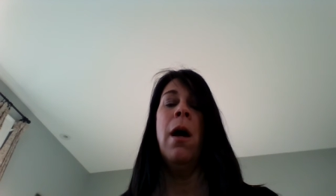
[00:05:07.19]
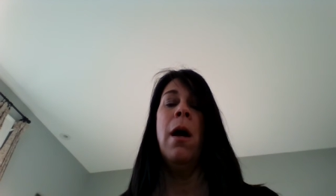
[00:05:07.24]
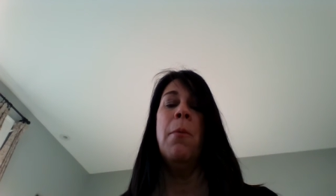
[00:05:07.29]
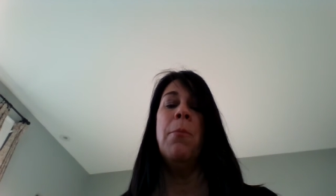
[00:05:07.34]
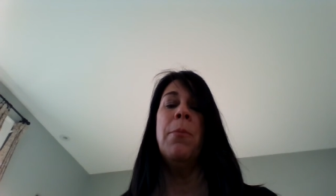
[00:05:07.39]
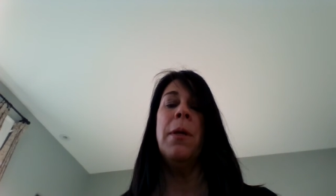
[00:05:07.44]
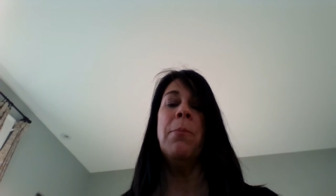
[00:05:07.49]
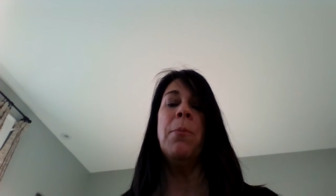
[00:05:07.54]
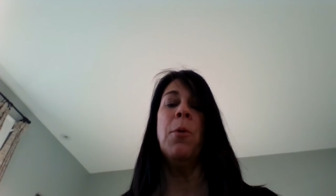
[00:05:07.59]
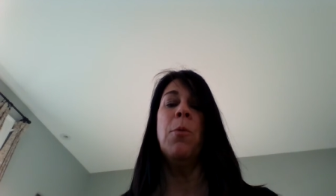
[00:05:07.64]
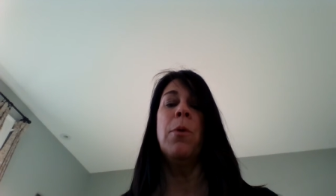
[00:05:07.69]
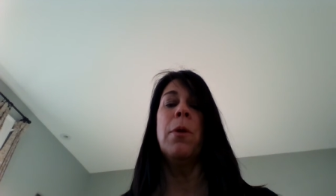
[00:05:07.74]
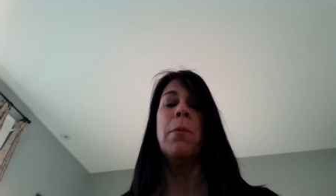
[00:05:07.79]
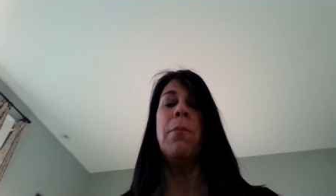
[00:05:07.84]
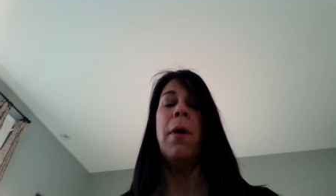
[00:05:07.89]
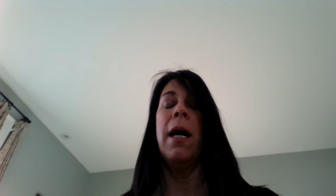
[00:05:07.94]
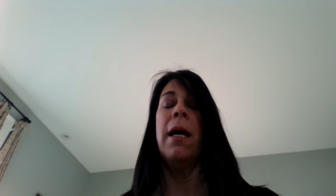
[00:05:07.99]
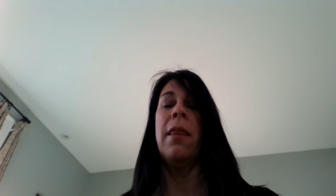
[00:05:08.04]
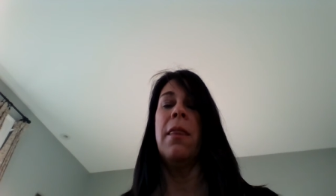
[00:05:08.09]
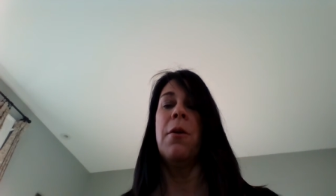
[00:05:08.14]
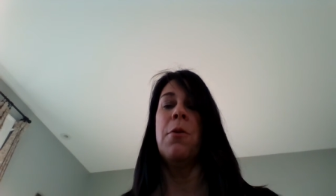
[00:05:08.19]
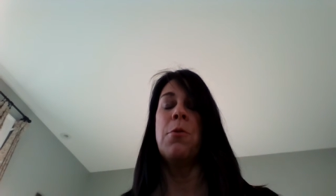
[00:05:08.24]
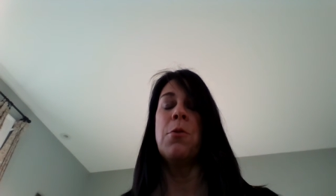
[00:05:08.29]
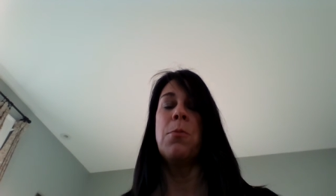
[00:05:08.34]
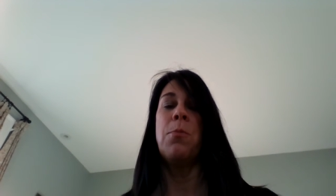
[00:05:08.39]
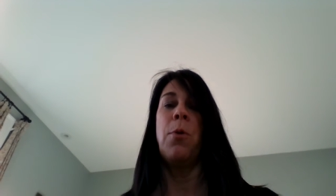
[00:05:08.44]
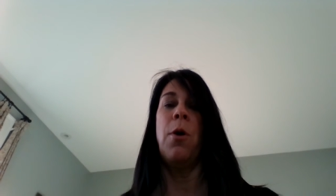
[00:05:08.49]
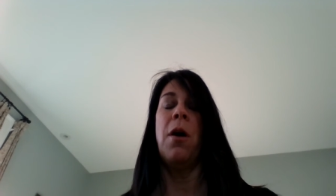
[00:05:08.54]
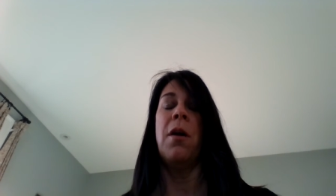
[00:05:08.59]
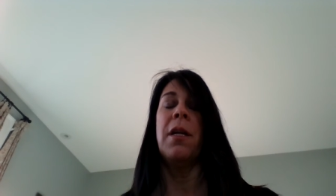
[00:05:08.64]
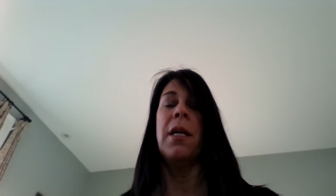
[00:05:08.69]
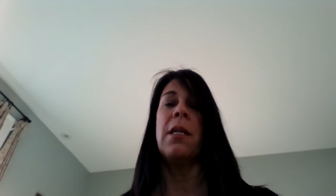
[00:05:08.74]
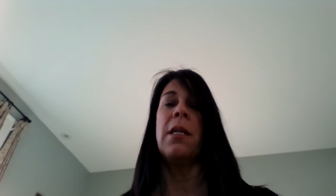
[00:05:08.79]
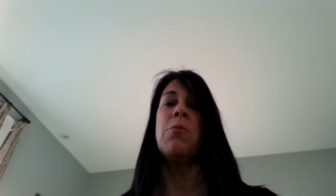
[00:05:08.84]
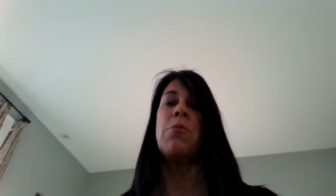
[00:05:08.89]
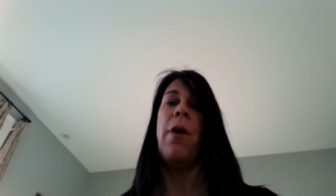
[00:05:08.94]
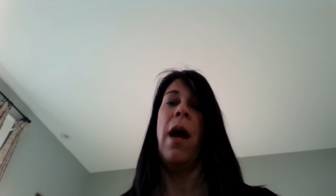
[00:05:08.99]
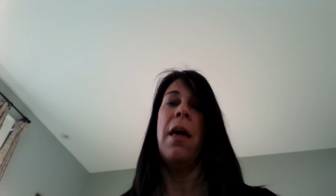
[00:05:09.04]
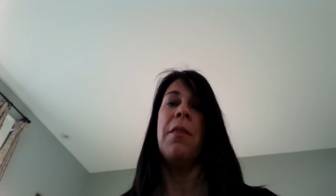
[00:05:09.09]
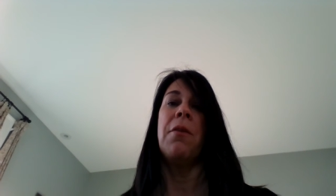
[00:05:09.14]
people would buy those products
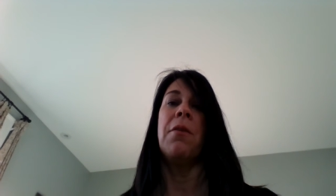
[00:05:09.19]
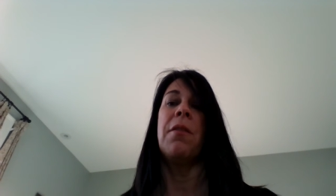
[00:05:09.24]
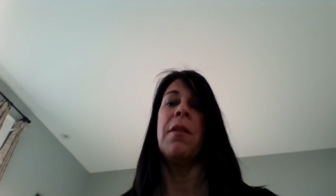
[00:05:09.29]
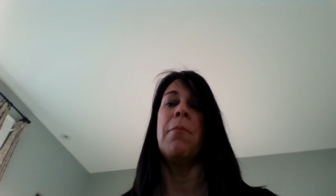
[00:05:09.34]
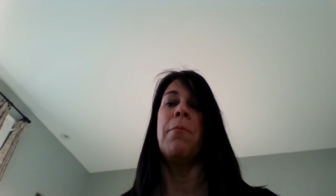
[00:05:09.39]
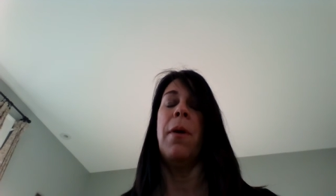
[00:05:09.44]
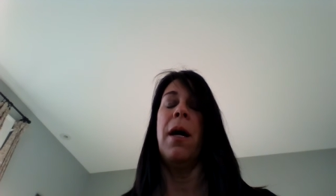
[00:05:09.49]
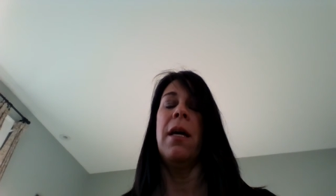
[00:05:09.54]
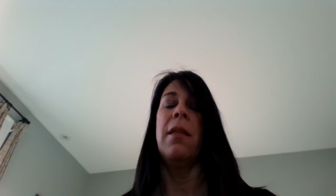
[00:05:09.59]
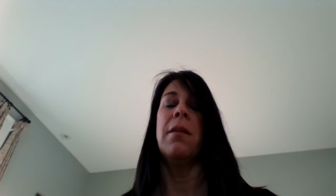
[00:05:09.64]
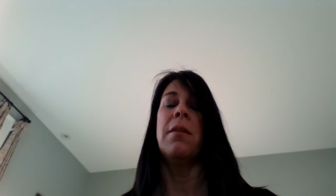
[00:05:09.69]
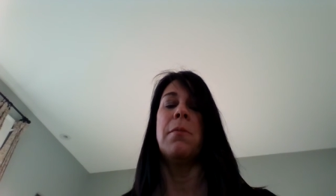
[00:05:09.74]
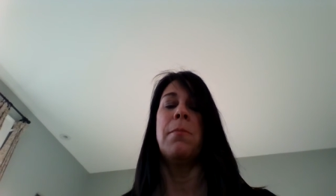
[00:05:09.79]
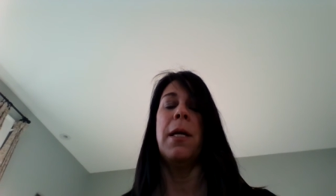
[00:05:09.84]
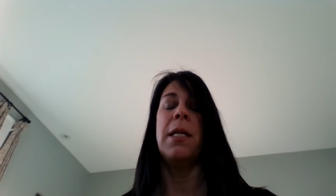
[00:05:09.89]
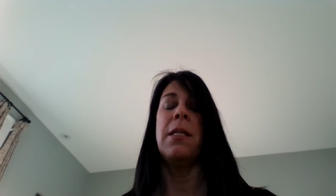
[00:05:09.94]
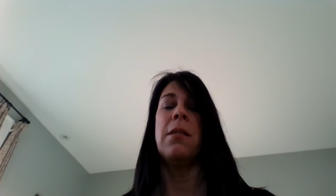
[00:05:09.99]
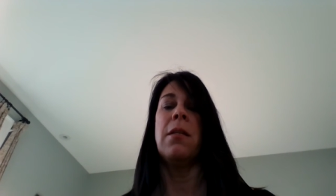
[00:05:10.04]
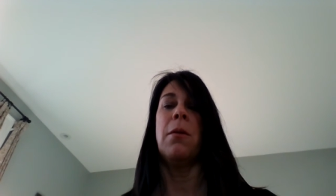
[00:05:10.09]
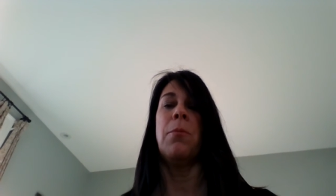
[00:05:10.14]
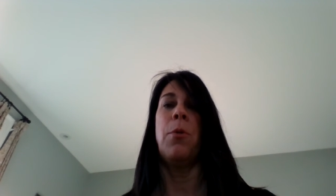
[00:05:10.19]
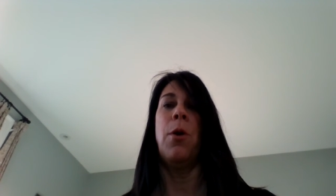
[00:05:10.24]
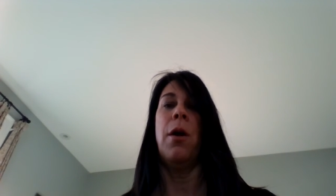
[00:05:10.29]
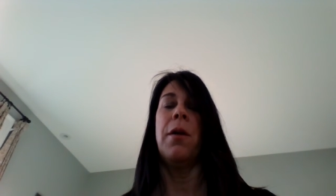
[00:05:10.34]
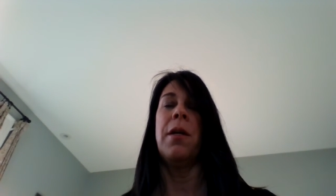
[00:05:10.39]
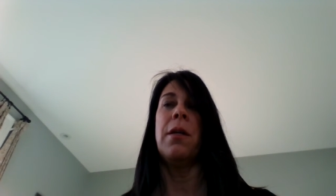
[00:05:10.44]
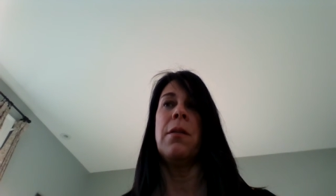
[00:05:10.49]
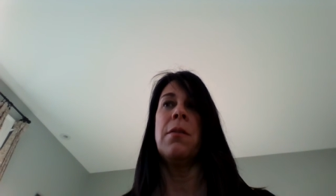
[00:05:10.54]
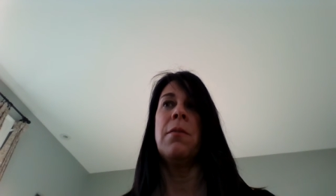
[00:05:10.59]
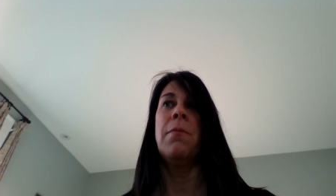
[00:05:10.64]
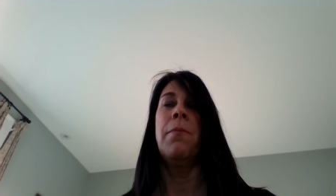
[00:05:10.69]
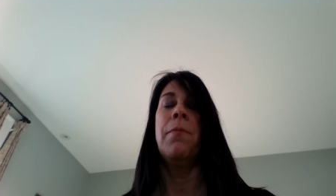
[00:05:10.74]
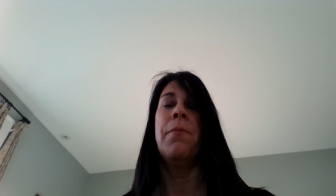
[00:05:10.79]
rather than buy the domestic products.